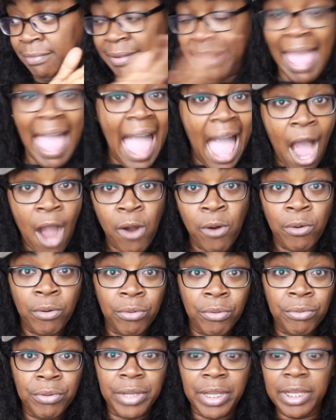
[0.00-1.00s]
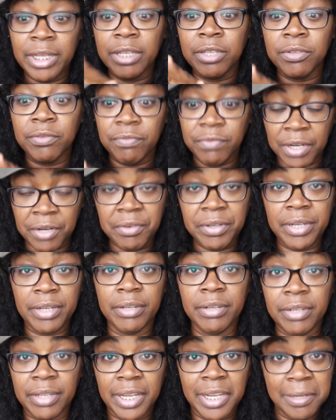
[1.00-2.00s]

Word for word: now, he is very good.